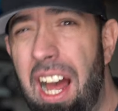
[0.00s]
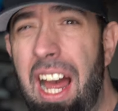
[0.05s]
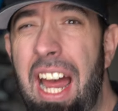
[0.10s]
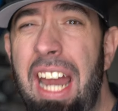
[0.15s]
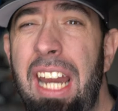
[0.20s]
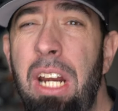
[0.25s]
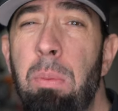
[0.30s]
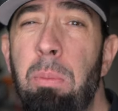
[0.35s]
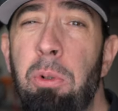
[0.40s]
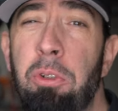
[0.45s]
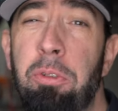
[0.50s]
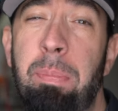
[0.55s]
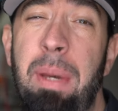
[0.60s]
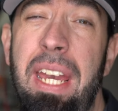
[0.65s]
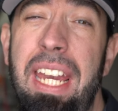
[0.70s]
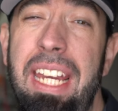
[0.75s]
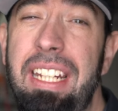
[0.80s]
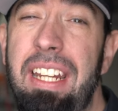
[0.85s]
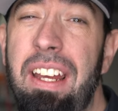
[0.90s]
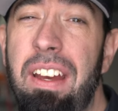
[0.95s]
I almost
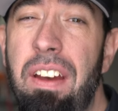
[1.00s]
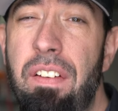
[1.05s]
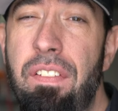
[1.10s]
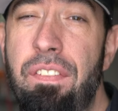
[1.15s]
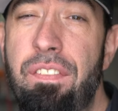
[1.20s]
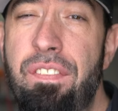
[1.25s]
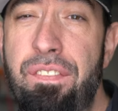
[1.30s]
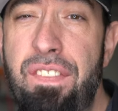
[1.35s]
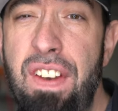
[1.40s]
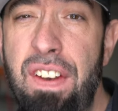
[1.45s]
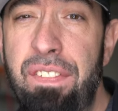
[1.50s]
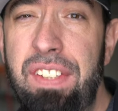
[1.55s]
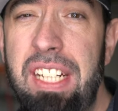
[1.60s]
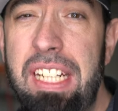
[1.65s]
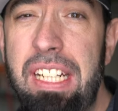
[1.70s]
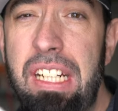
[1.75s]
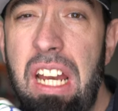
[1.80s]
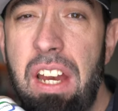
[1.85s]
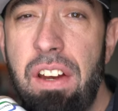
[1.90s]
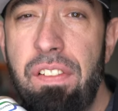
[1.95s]
paid
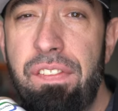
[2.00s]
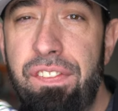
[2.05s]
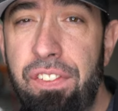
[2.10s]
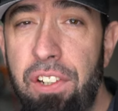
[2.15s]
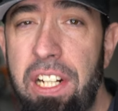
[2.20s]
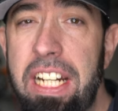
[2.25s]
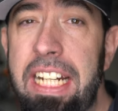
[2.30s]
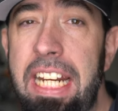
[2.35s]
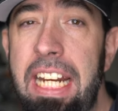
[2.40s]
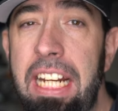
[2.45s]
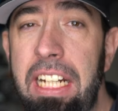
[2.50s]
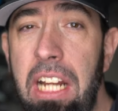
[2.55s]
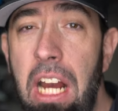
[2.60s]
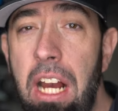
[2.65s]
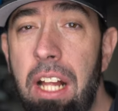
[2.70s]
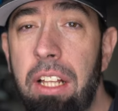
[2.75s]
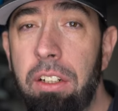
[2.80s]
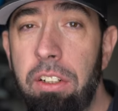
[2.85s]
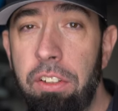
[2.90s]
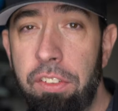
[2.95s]
50 freaking
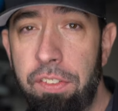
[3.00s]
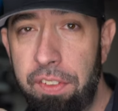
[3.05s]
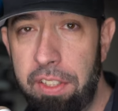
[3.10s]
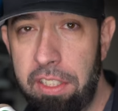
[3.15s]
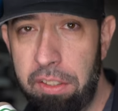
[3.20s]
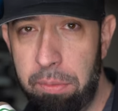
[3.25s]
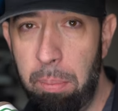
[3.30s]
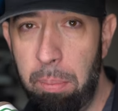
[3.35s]
dollars for this